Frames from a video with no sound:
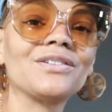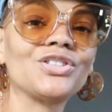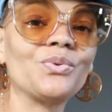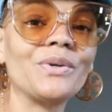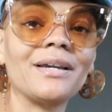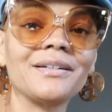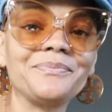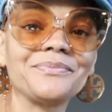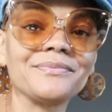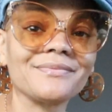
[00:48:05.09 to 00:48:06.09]
So yeah,
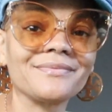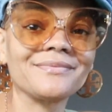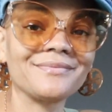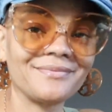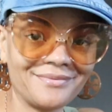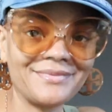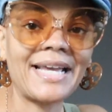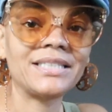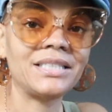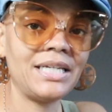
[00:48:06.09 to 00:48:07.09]

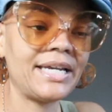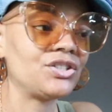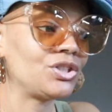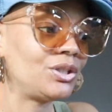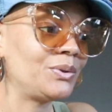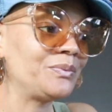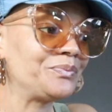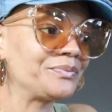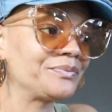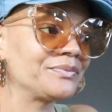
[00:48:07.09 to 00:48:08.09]
that's D'Angelo.
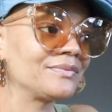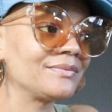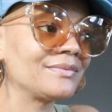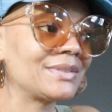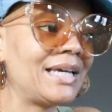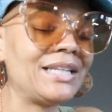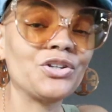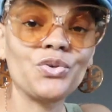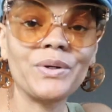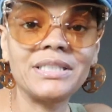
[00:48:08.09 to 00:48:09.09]
And
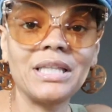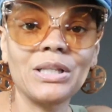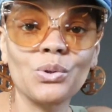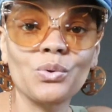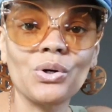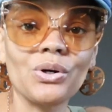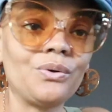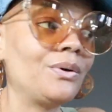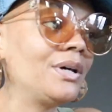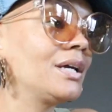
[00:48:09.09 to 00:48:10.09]
then Gracie, the little
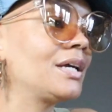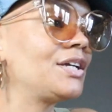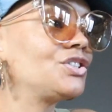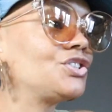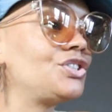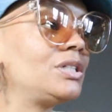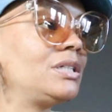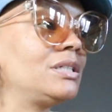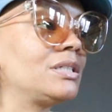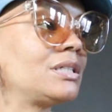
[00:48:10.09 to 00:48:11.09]
girl,
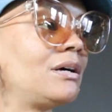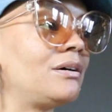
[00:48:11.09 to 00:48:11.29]
she's